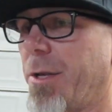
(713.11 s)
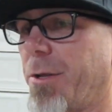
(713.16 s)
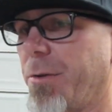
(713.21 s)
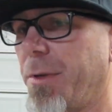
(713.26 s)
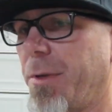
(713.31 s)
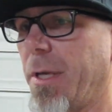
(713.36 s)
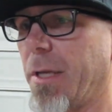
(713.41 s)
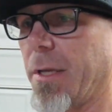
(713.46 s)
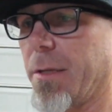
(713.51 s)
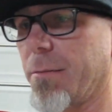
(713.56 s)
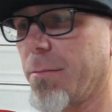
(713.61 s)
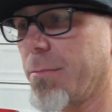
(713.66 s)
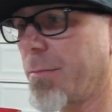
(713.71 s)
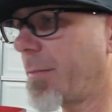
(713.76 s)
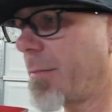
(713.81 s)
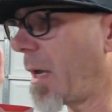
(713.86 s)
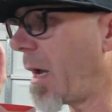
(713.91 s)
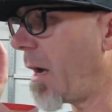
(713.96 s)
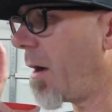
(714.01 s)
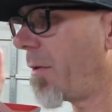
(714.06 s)
to get
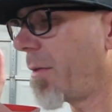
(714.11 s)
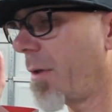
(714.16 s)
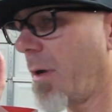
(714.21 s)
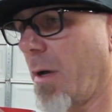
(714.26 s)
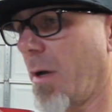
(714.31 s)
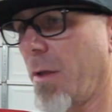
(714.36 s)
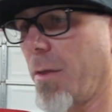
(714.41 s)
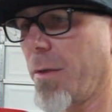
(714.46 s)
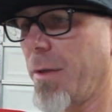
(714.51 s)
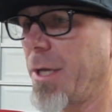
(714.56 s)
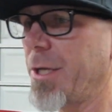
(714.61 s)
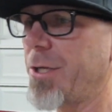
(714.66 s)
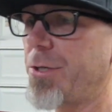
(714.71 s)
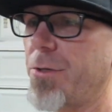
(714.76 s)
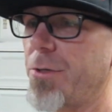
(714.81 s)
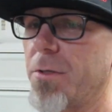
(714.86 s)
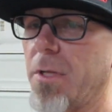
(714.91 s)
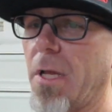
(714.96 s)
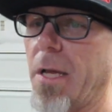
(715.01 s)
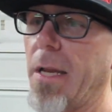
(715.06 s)
all the other
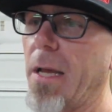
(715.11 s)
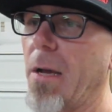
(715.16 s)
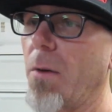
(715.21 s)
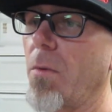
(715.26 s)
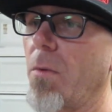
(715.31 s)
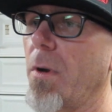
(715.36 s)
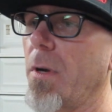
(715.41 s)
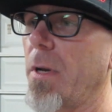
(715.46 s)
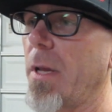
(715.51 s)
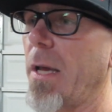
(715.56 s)
issues like that worked